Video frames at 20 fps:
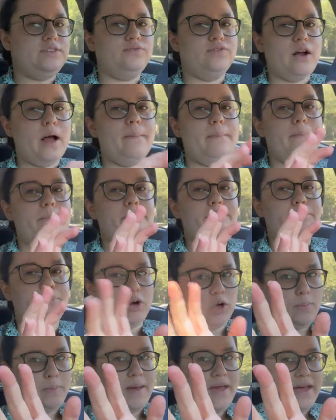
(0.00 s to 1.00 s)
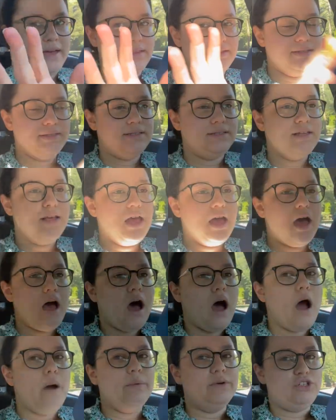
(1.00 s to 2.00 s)
from book bans
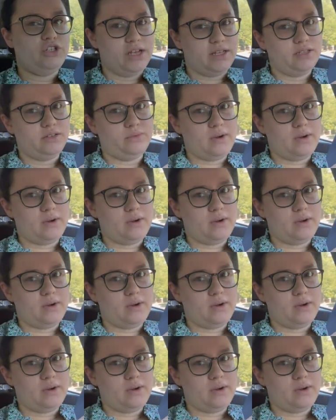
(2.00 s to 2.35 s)
with Jason